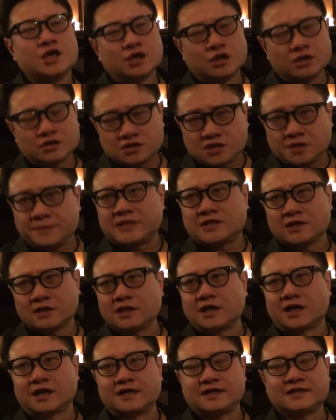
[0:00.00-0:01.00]
You know, to be
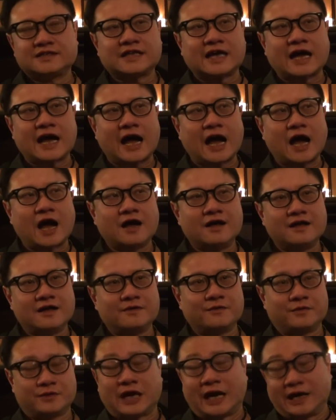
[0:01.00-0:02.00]
totally honest,
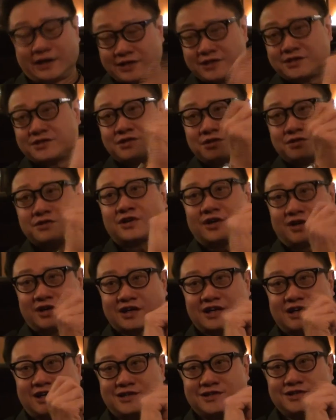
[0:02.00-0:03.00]
I used to do
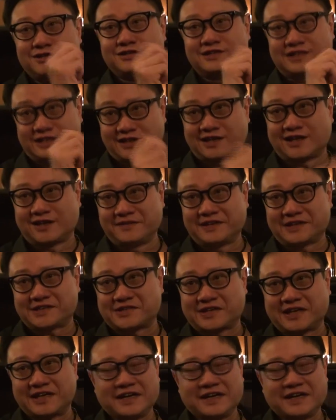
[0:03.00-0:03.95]
cartoons and comics, right?